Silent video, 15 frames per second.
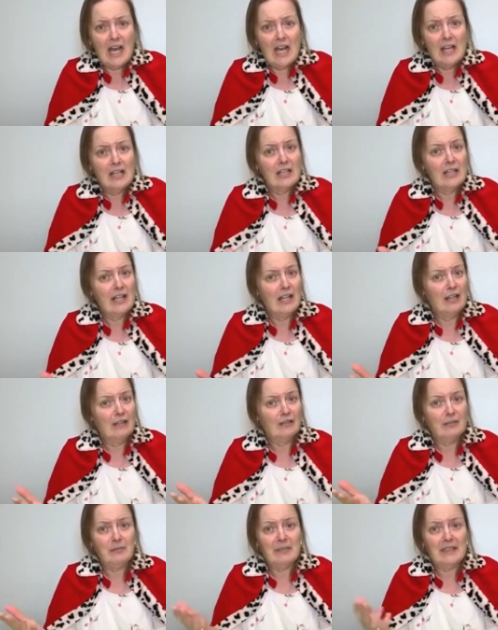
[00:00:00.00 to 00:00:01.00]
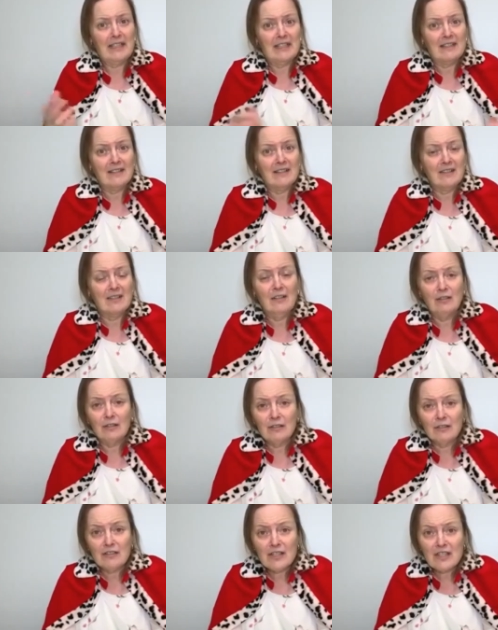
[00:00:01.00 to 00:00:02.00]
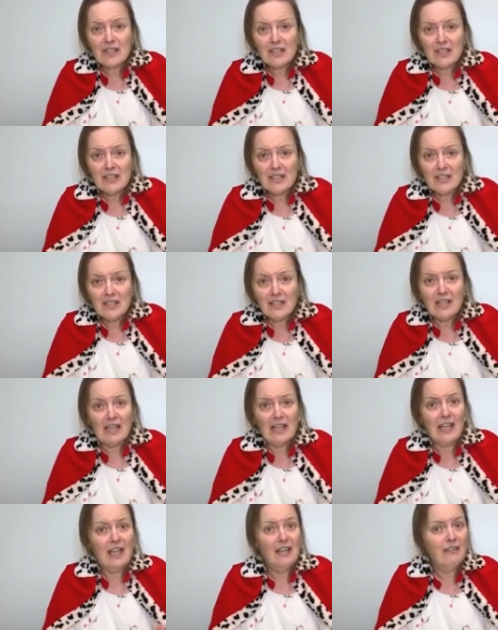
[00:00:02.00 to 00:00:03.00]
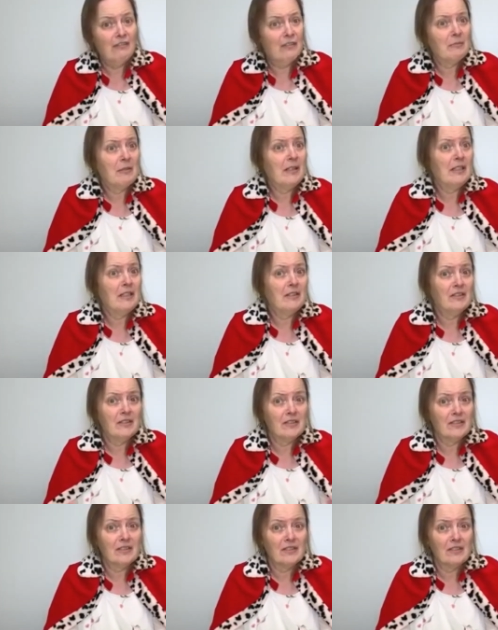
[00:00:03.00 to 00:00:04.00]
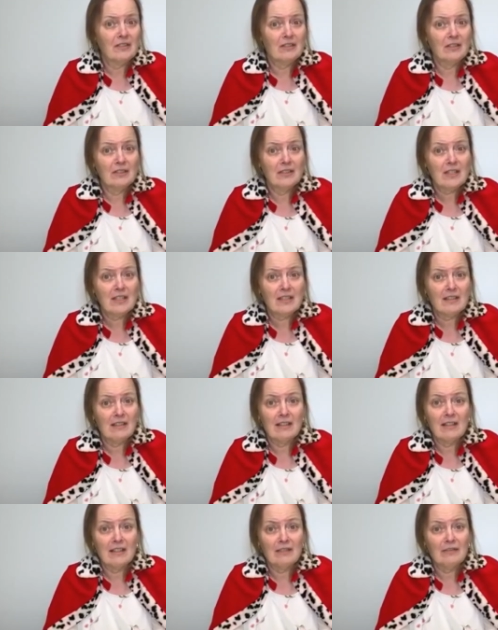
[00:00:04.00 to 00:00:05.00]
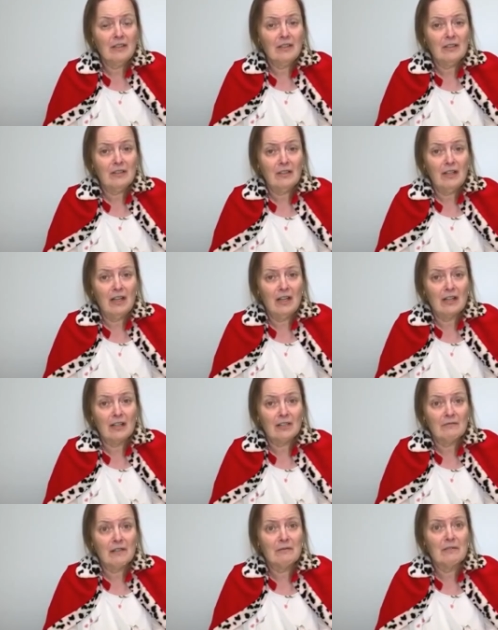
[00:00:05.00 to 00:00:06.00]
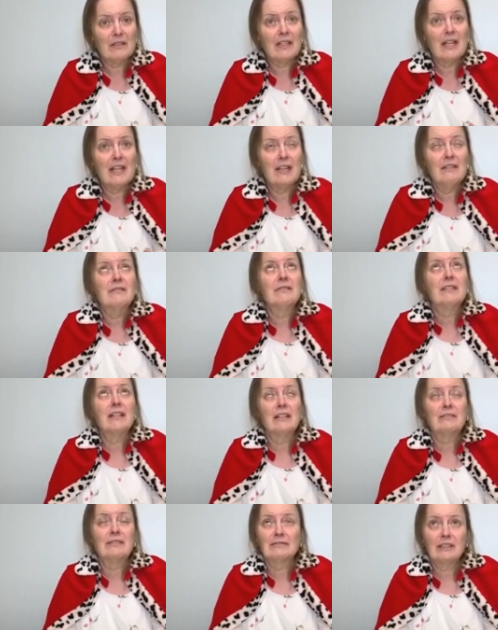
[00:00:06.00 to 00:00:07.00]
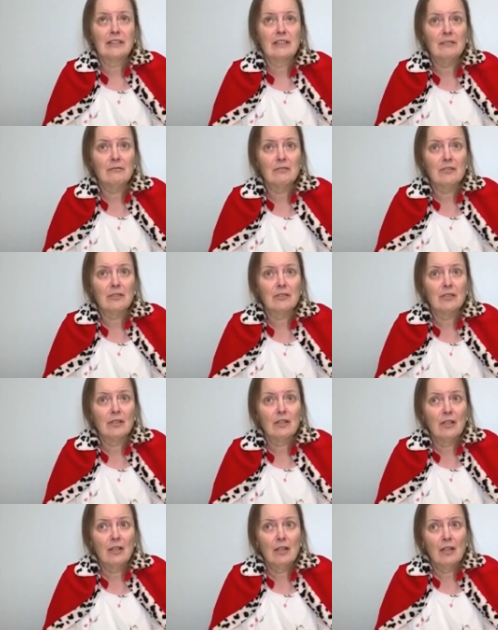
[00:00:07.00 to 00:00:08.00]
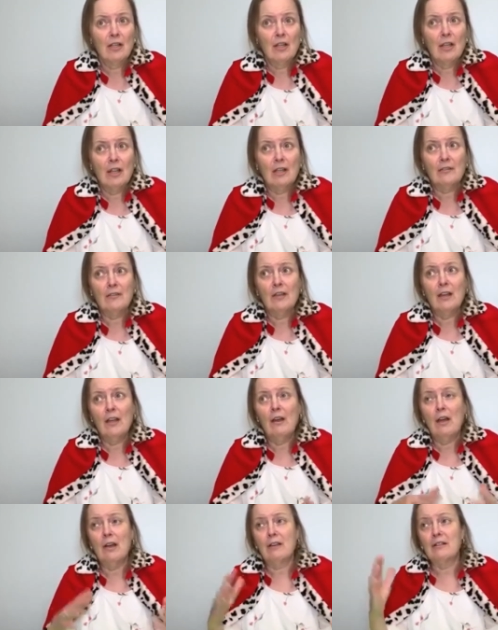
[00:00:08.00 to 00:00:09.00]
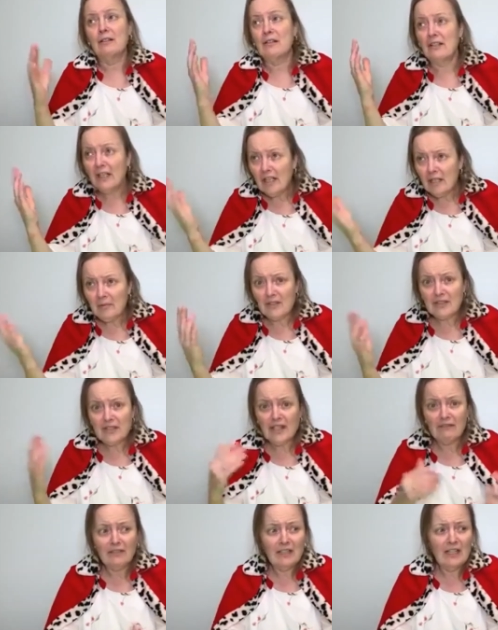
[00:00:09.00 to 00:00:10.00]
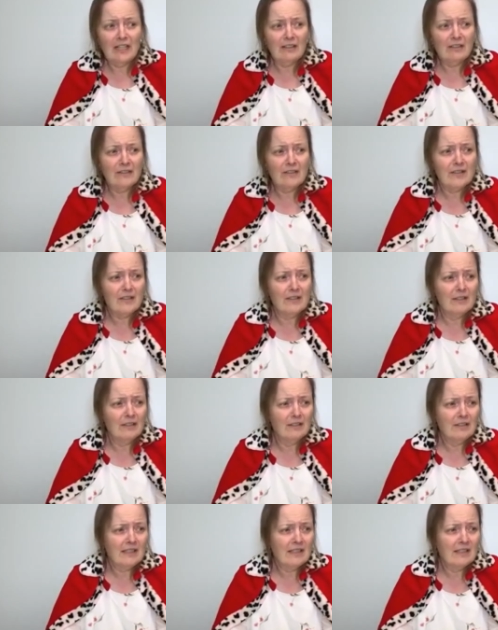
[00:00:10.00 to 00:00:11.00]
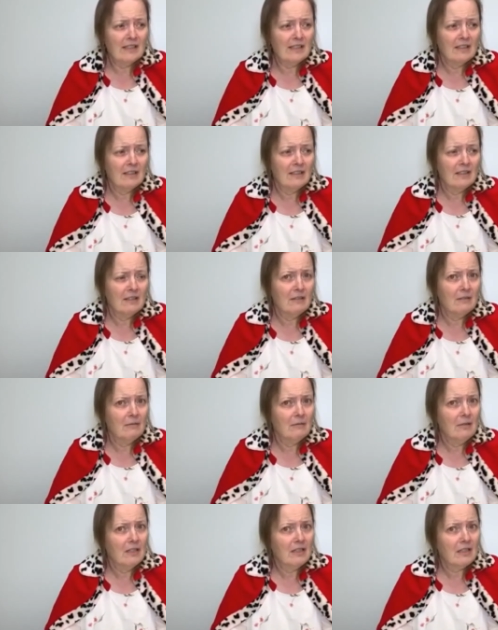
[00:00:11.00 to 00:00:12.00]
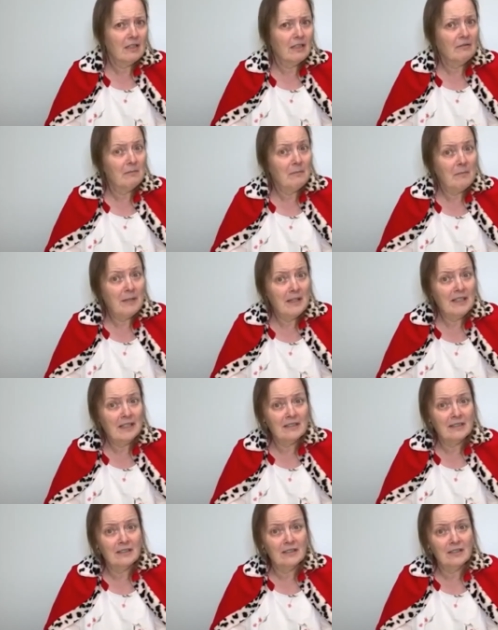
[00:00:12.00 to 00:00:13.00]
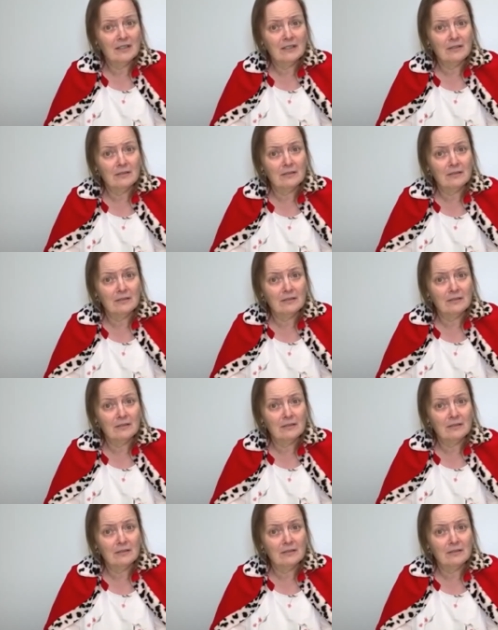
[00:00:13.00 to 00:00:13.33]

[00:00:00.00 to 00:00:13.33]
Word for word: Everybody has salt. Everybody uses salt. I never thought we would ever, ever run out. And now our neighbors have run out of salt. What am I gonna do?